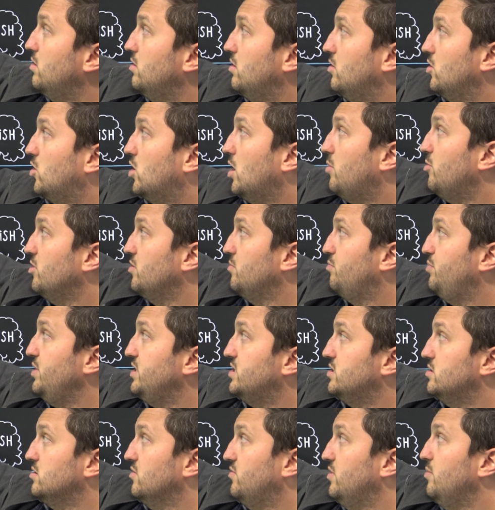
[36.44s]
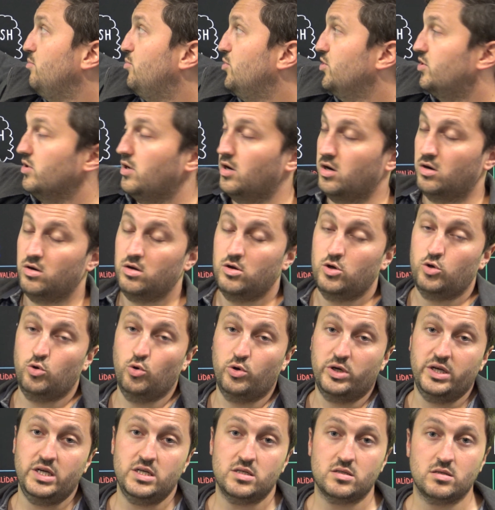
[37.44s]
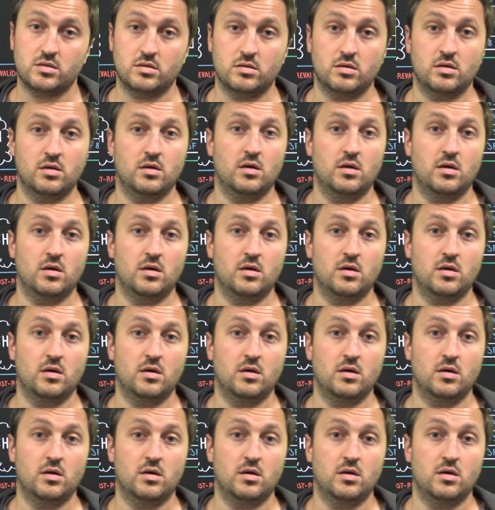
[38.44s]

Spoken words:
the common pieces of input are cookies,